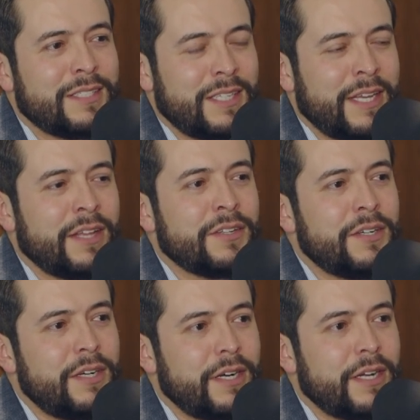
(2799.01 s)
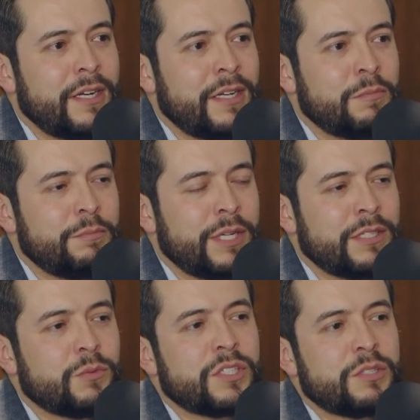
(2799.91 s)
together
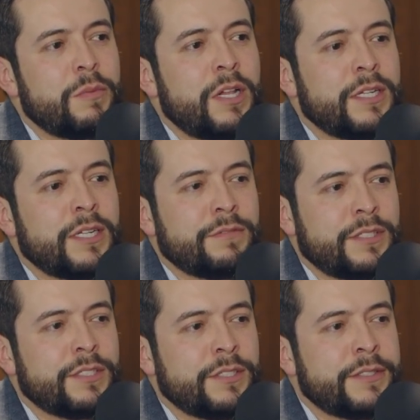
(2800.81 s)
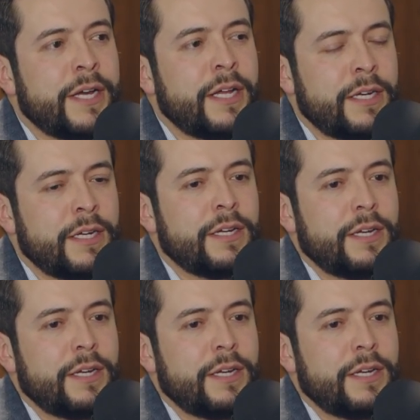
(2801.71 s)
because we're small enough to do that,